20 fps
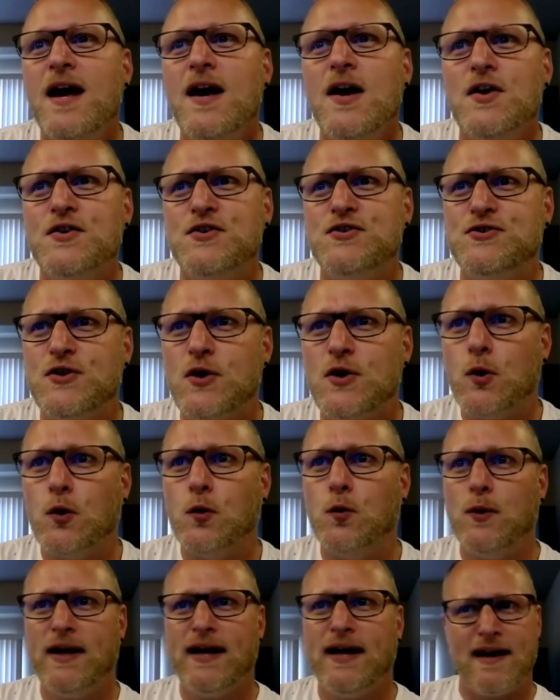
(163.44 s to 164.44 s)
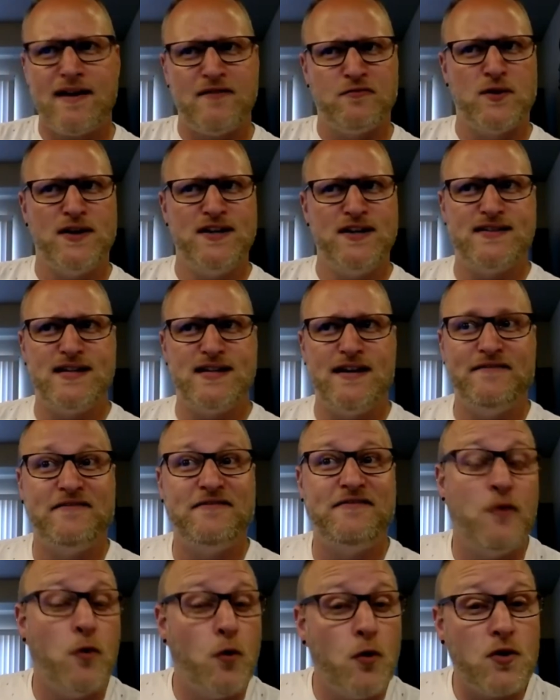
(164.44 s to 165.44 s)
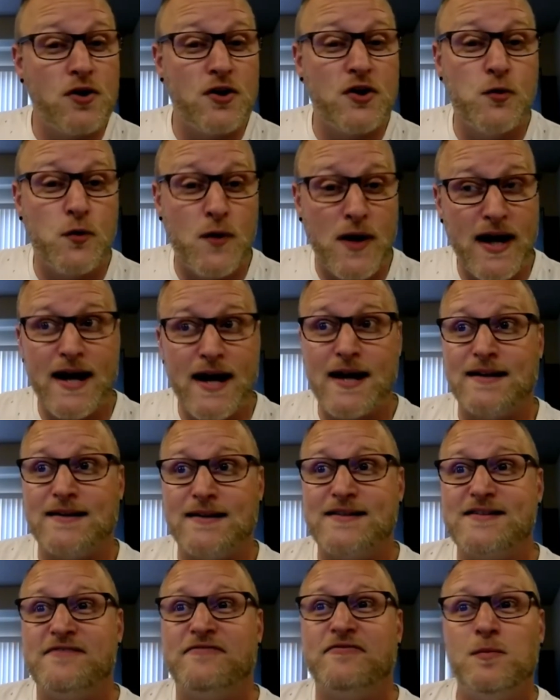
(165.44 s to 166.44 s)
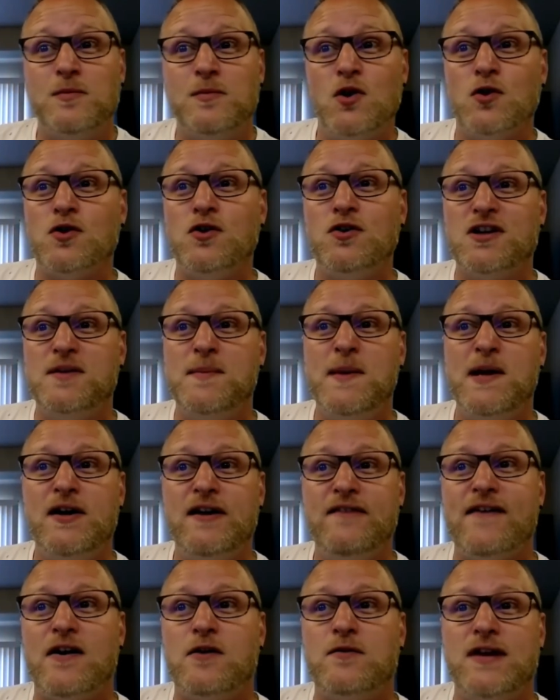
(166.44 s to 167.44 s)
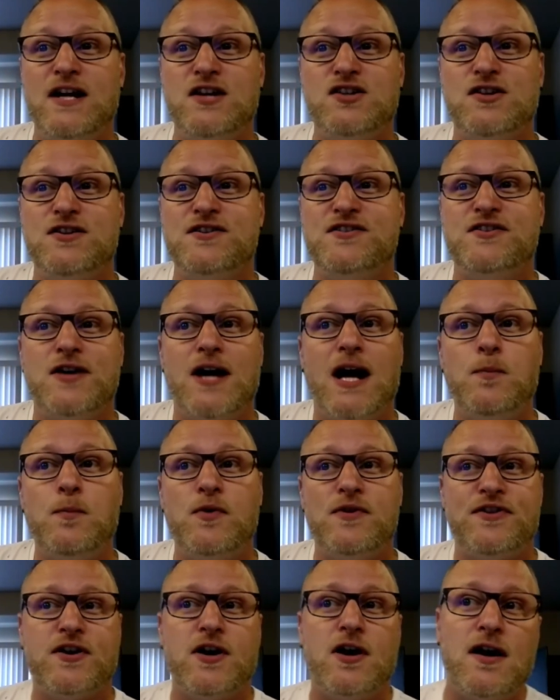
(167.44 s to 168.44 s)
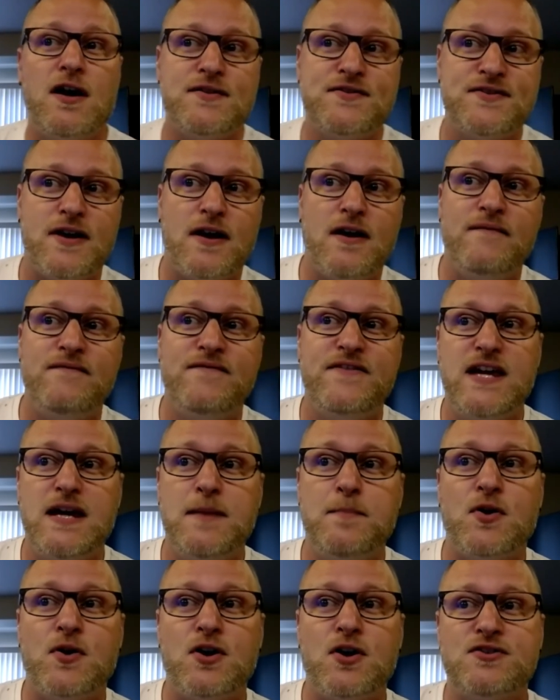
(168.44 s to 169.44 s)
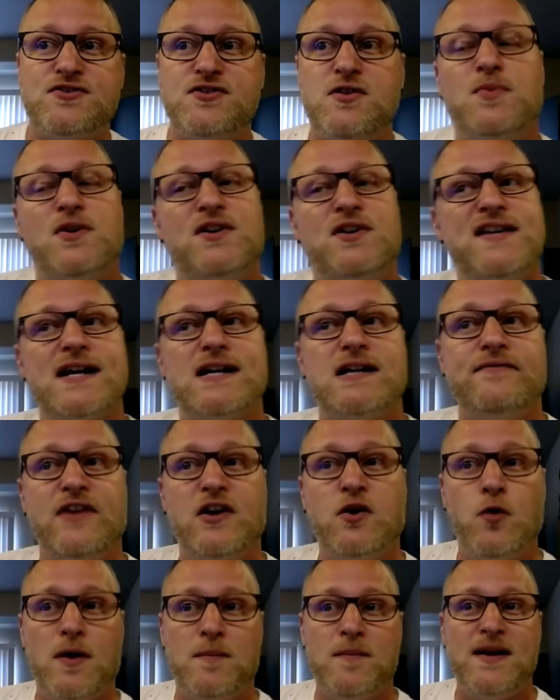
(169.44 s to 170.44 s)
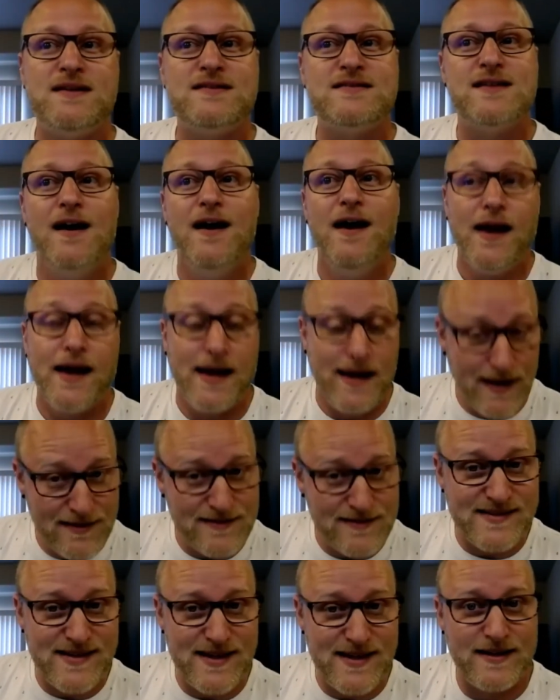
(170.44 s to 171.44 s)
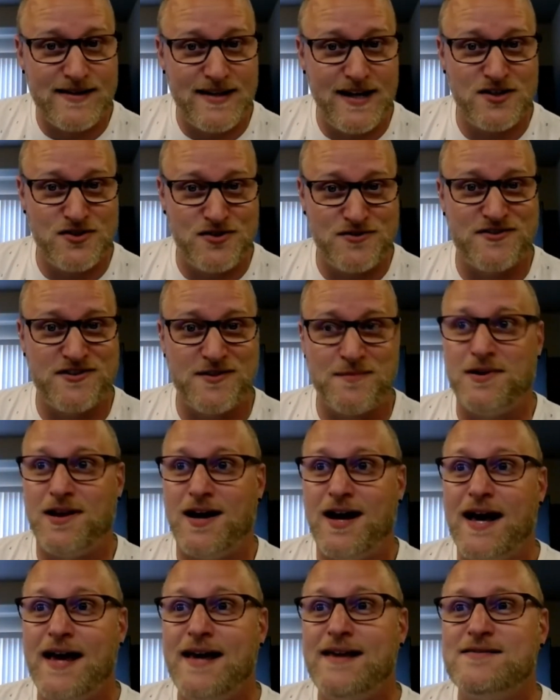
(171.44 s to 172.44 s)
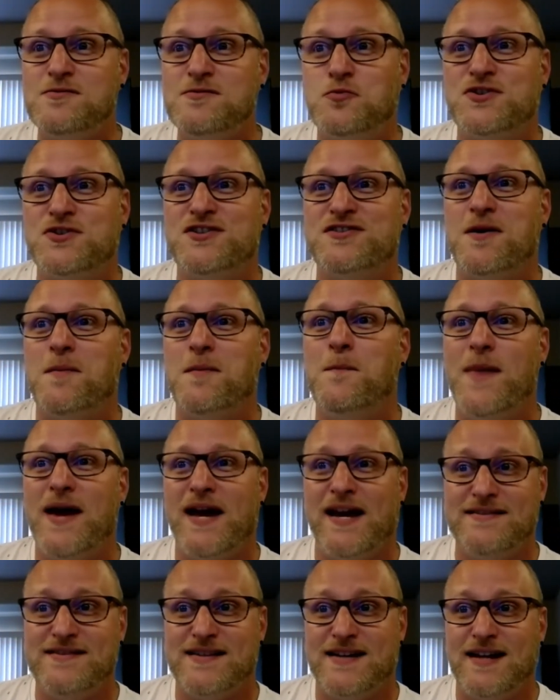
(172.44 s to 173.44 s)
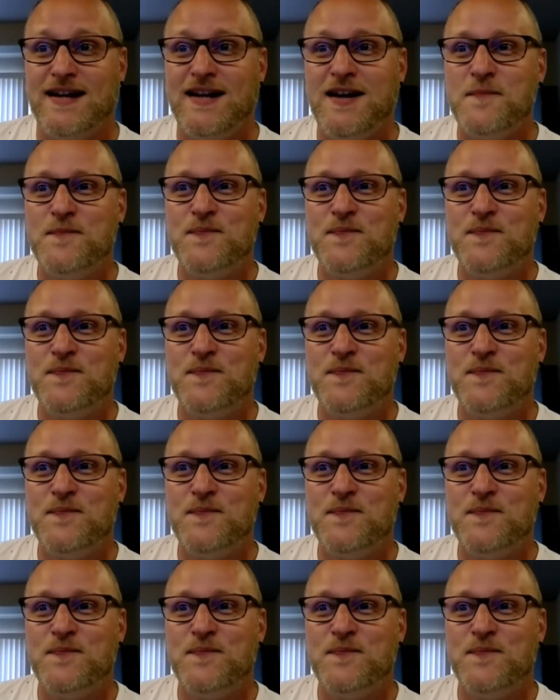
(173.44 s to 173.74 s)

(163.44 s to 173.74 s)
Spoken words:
So we have received 4 grants from local community foundations to help with the cost of the personal protective equipment and sanitation supplies, which is amazing.